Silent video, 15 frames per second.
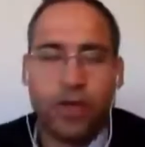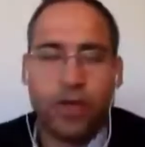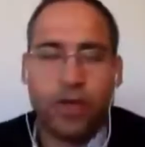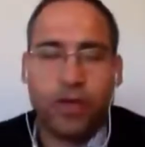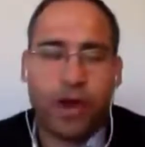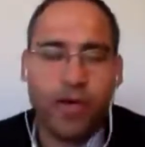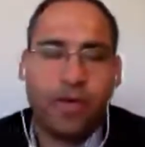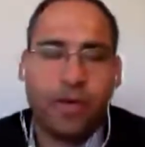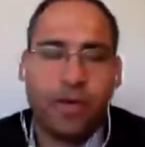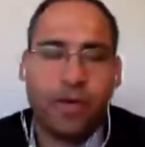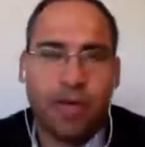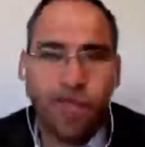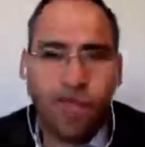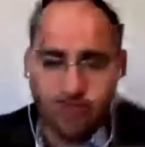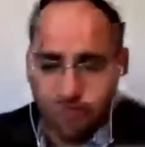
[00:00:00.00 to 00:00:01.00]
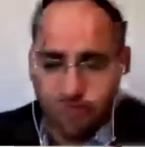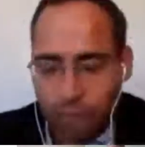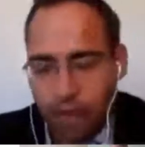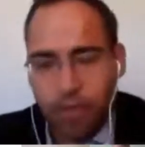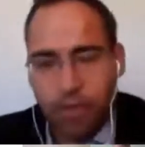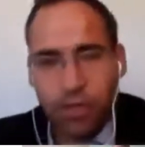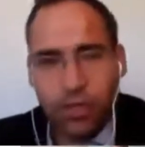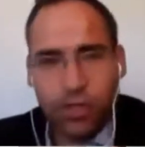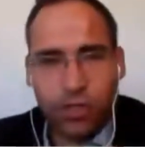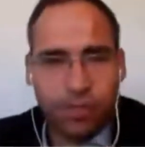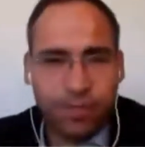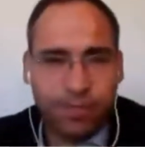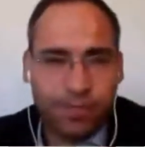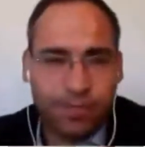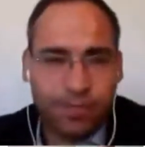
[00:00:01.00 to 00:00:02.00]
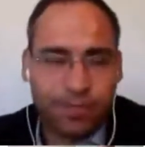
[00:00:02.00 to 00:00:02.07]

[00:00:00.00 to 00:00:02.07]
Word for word: Doing great. Thank you. Thank you very much.